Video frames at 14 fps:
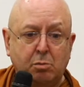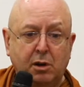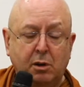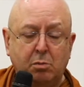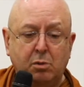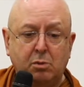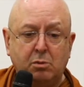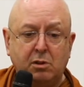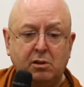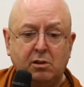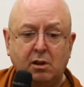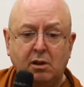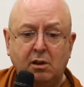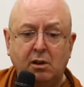people
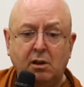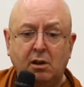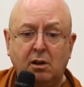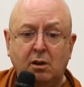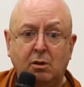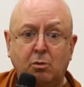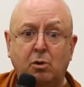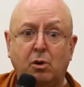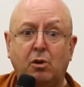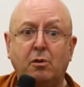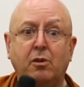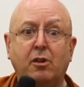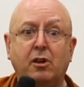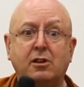with
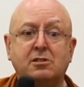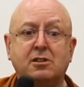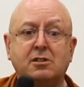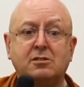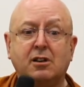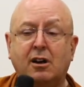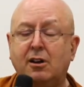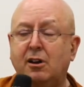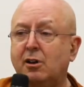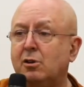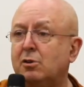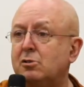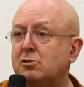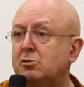what the society
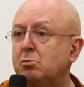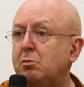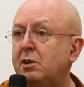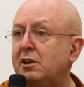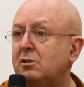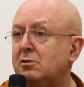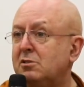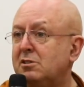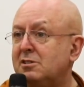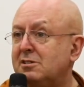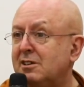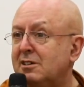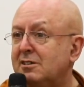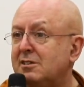calls mental
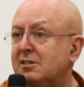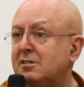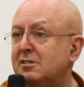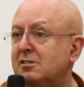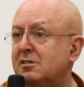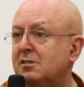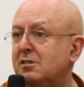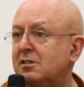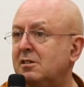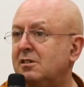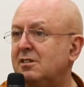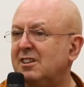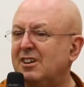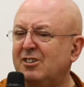diseases.
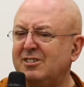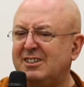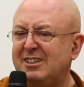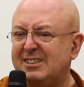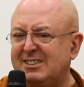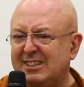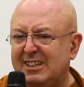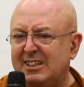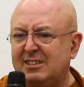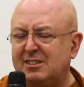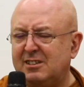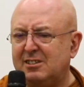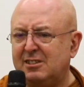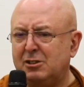They're not
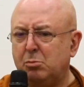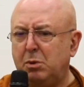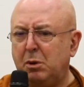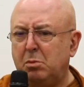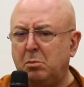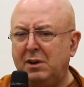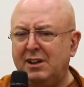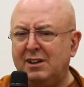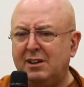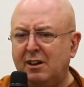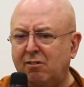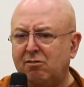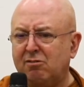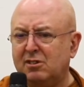diseases, it's just people being
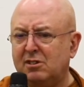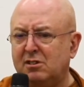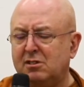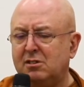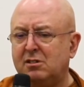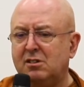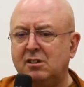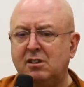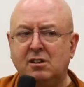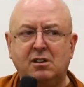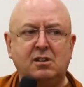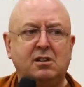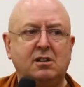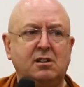different.
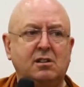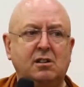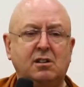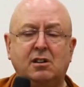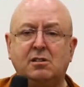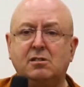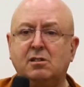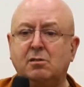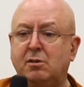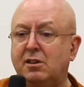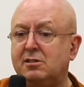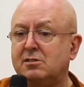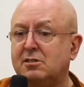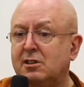
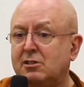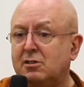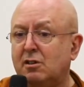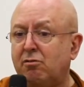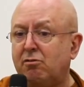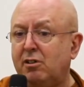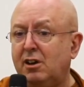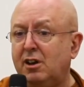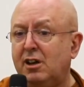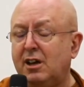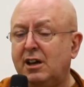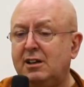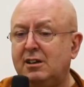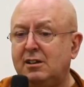Whether it's
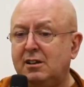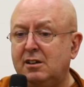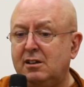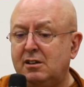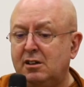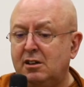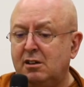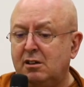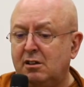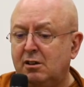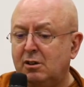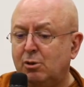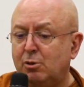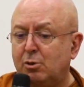schizophrenia, ADD,
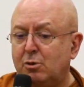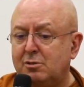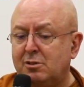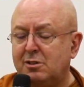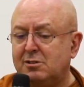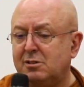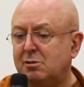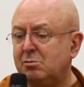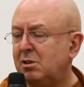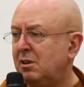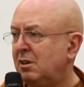autism.